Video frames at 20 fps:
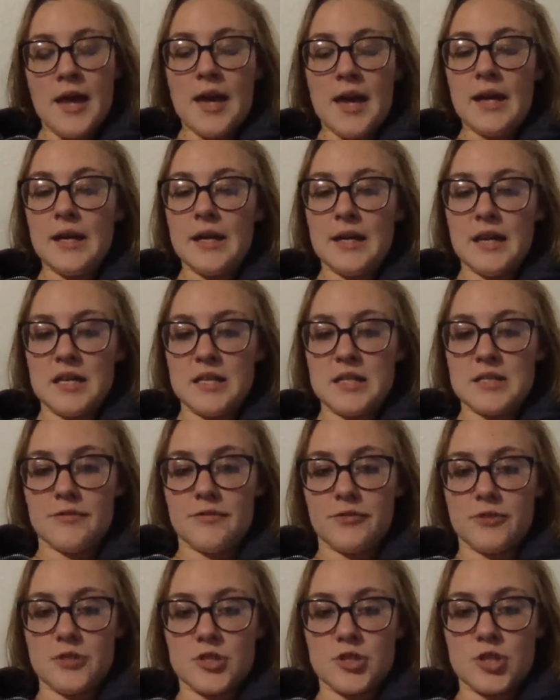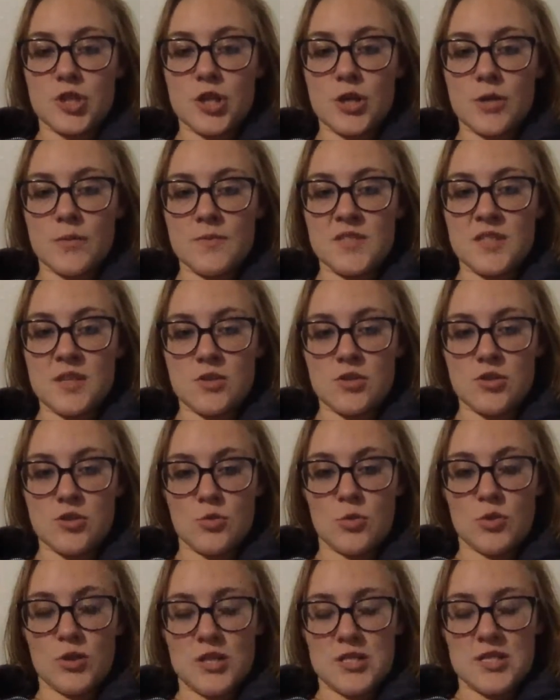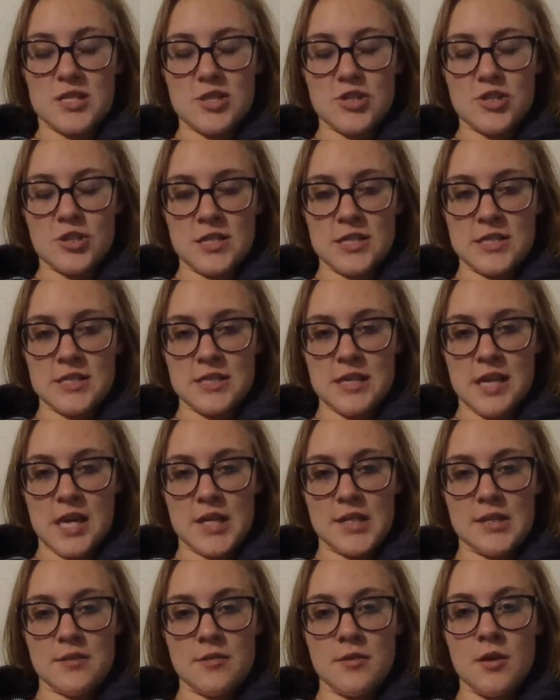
it in different terms than just what the teacher has said,